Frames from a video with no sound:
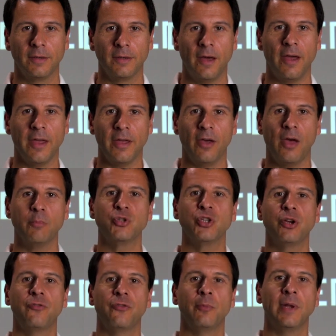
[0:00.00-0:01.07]
Hi, I'm
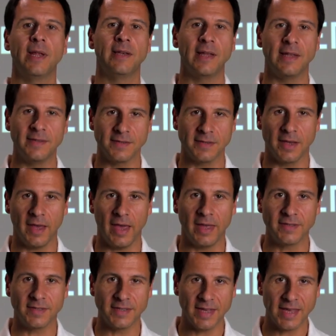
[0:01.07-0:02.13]
Joe from LED Lenser,
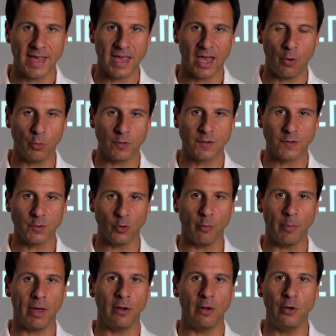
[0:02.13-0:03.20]
and today I want to talk
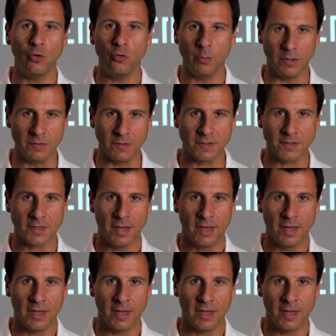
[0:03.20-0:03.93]
about lumens.